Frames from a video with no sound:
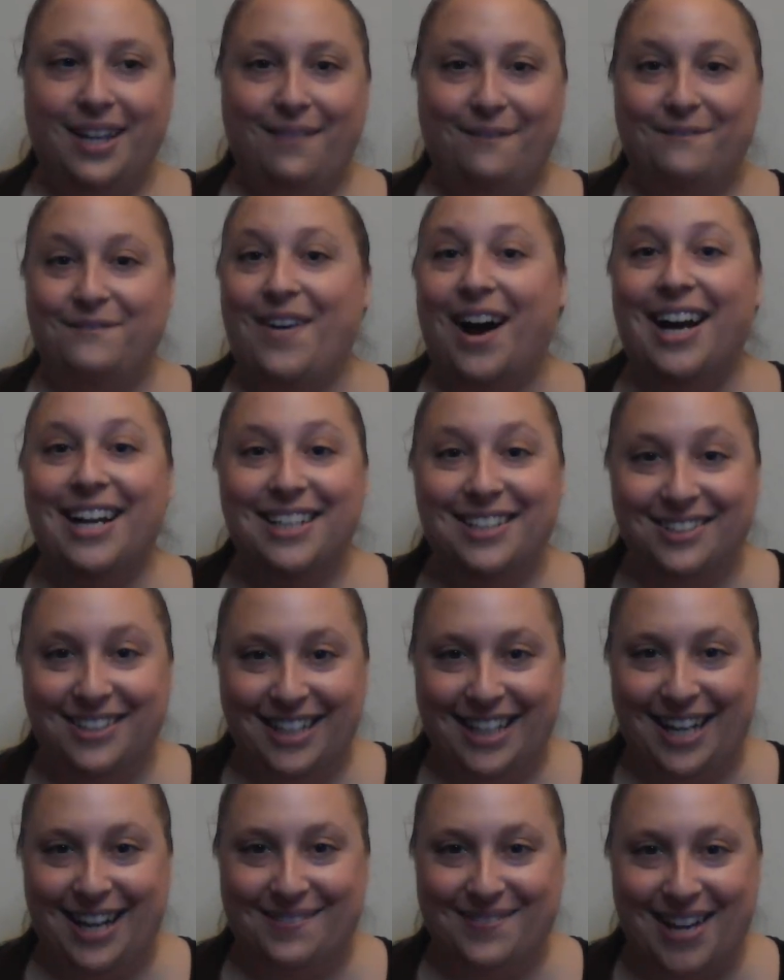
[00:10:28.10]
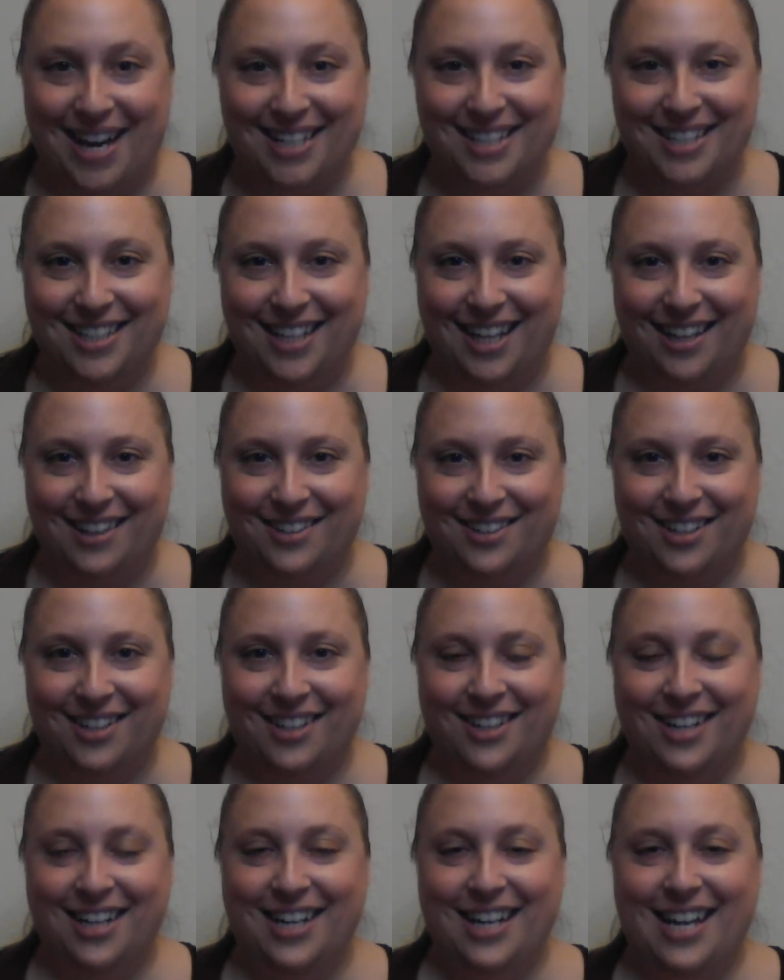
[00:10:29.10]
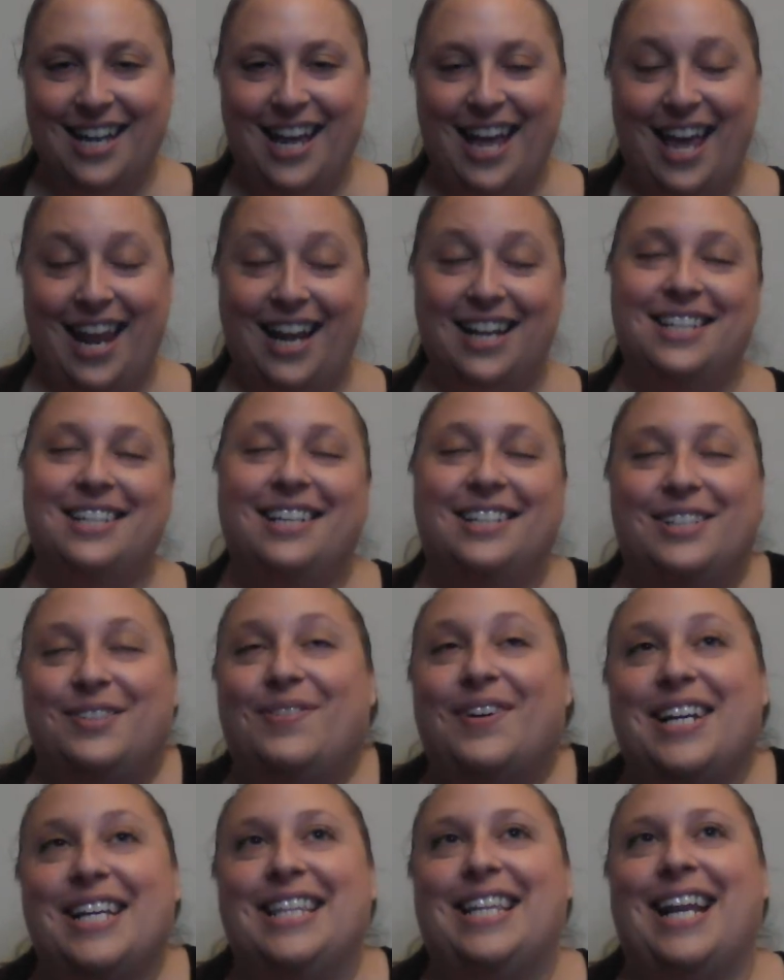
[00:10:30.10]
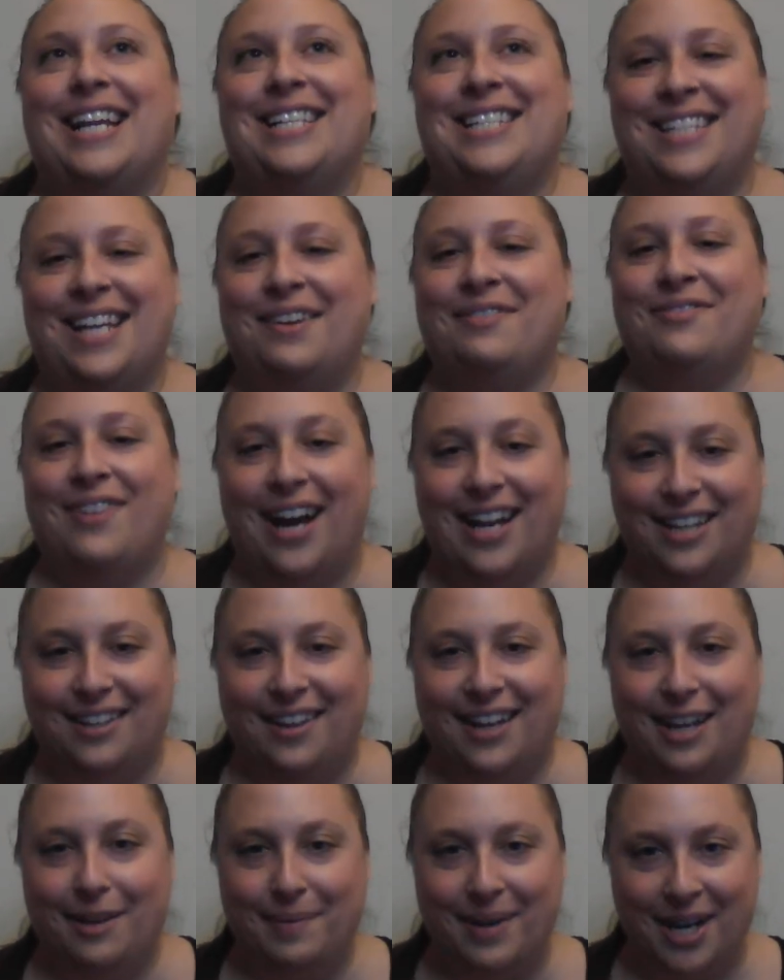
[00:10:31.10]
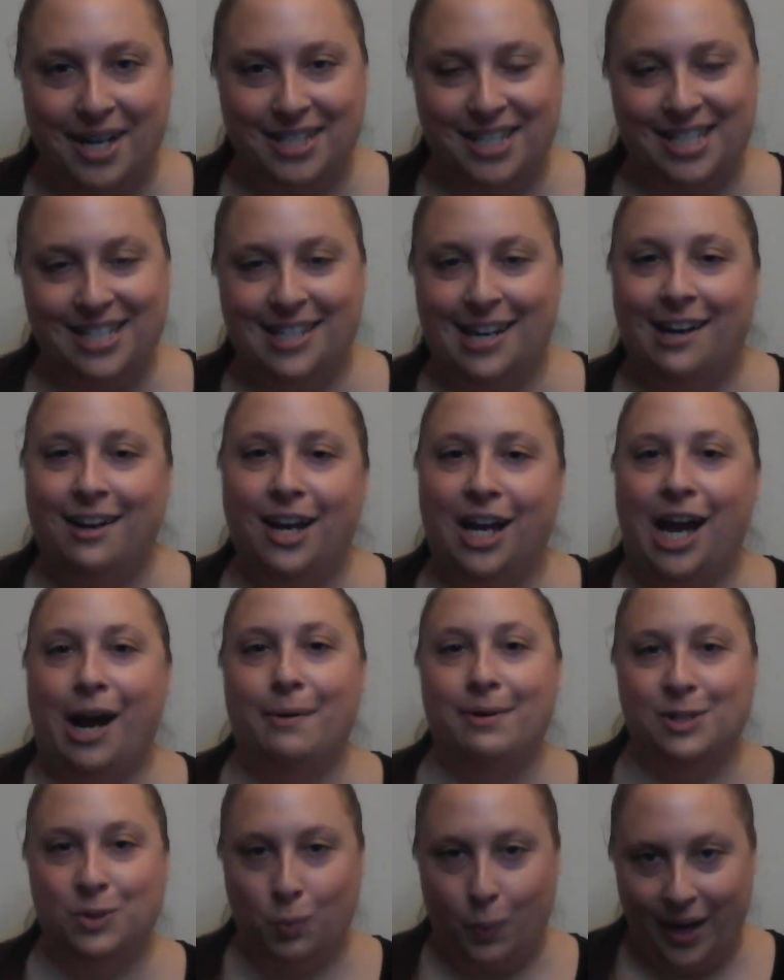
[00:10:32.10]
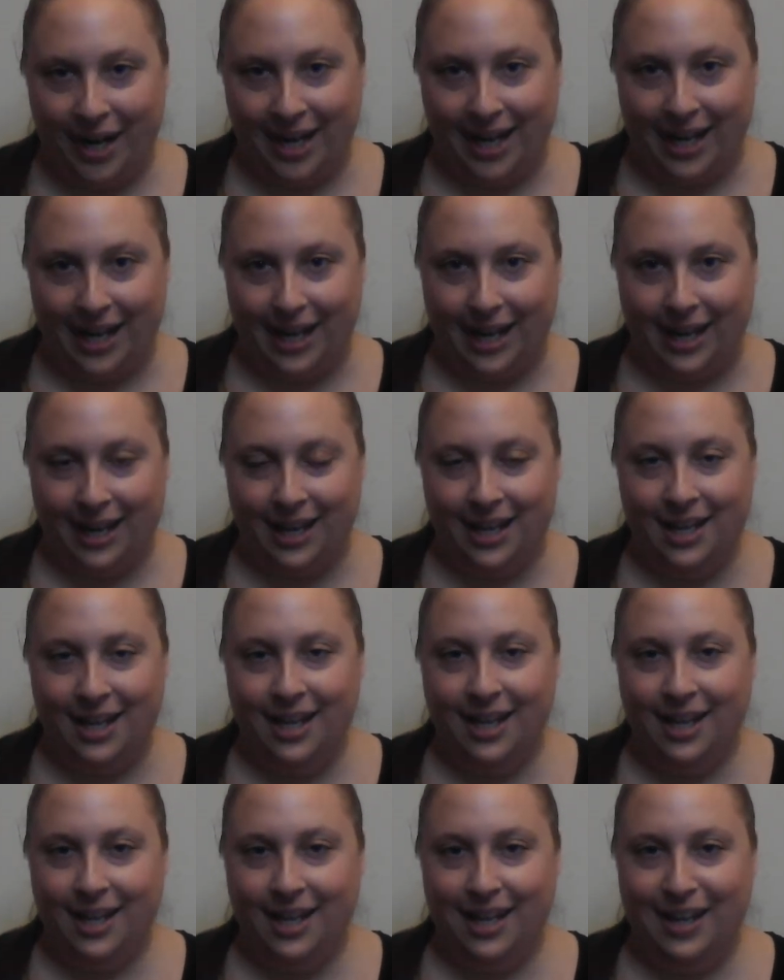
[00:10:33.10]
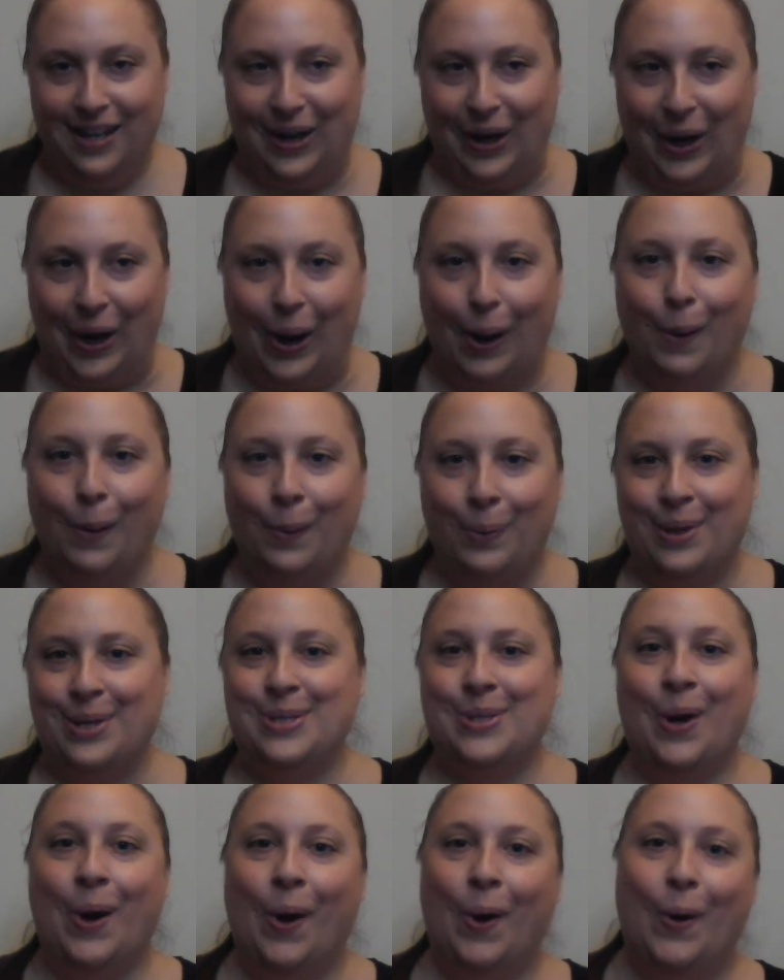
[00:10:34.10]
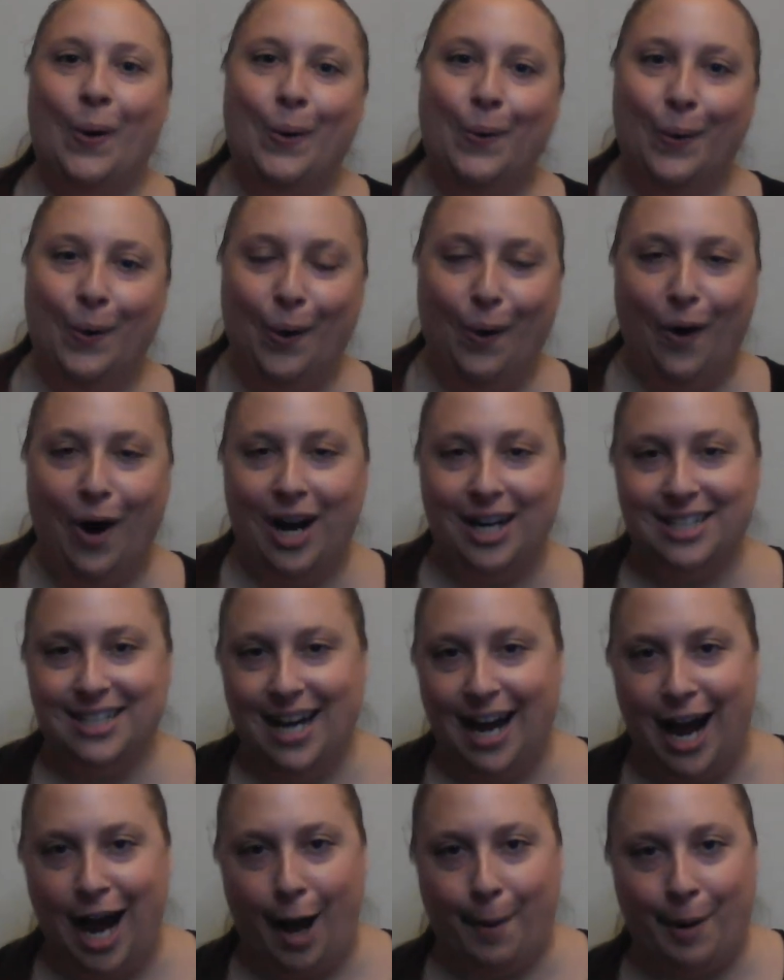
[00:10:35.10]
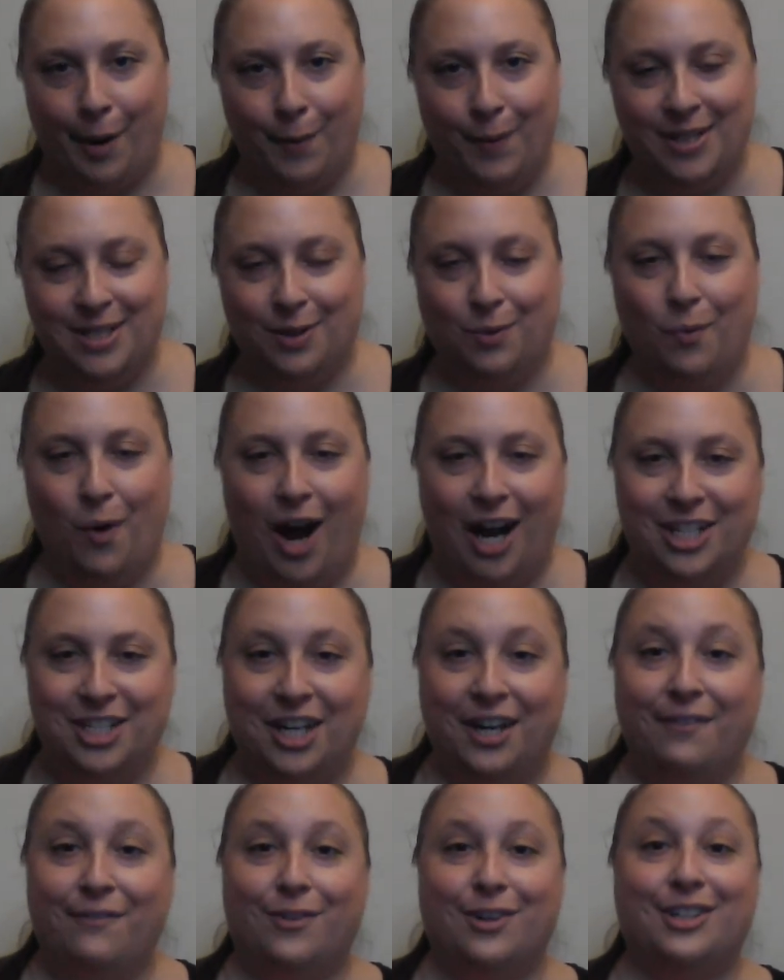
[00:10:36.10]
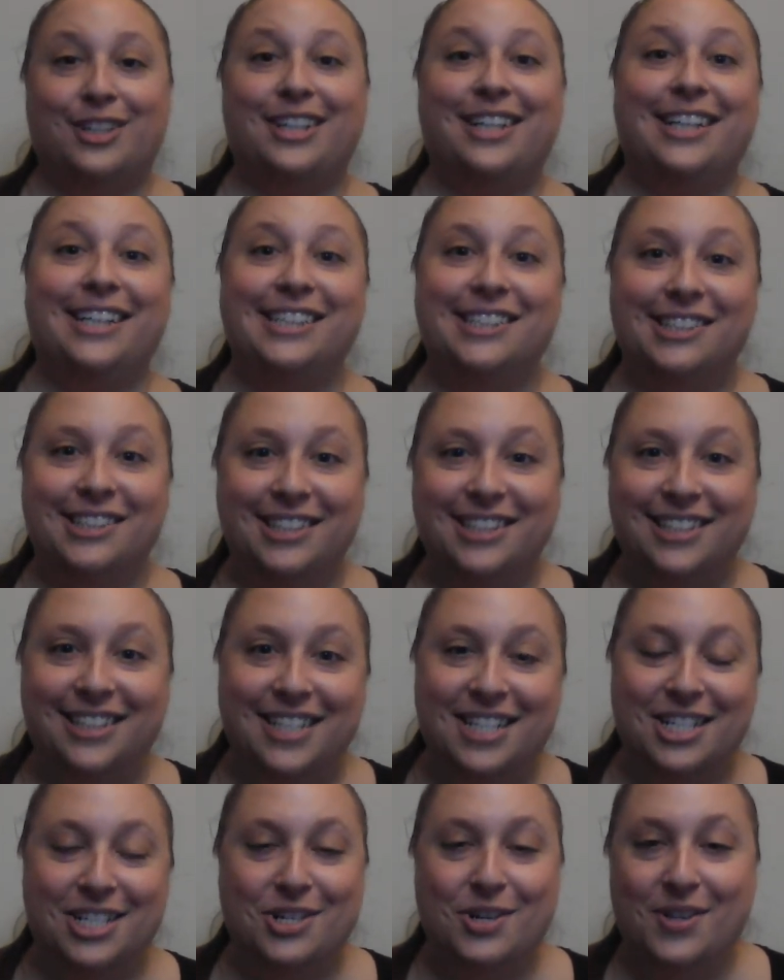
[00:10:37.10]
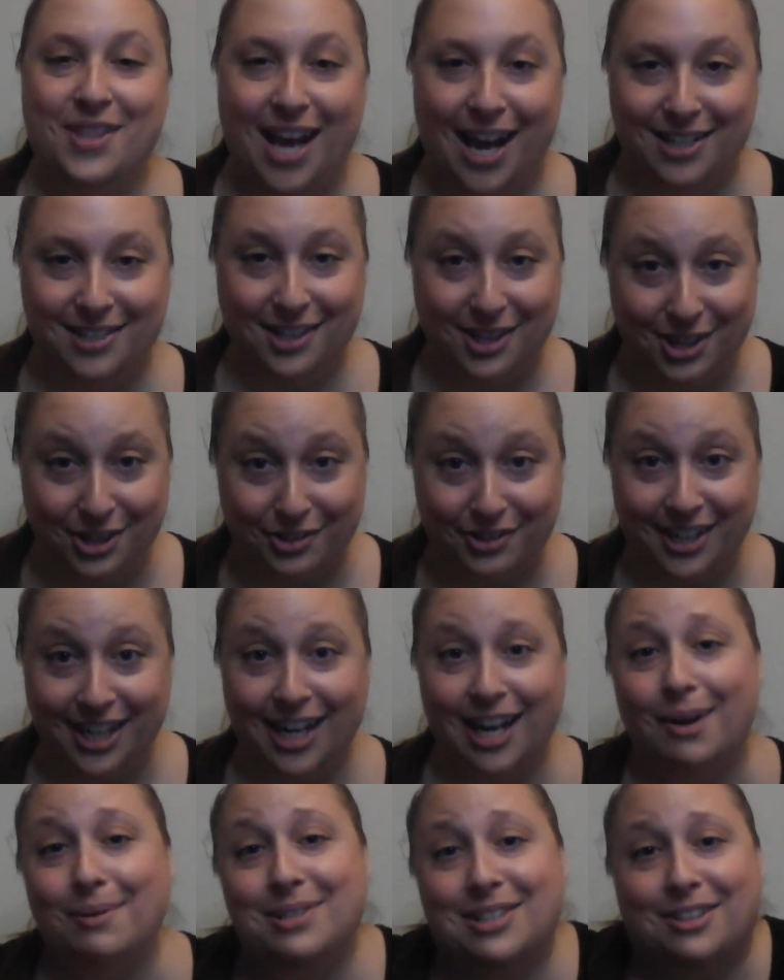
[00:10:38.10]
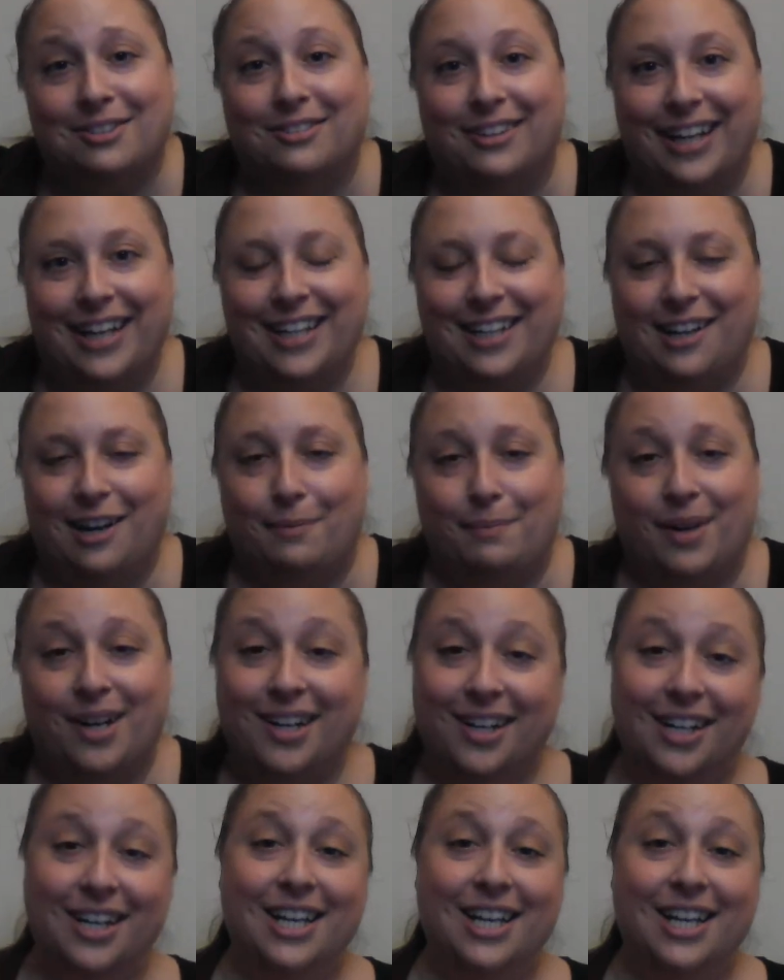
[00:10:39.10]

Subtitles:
finally get back together. And it's funny that I say finally, because it's not like I was waiting, this whole long time. I wasn't watching for years since 2003. I was a latecomer.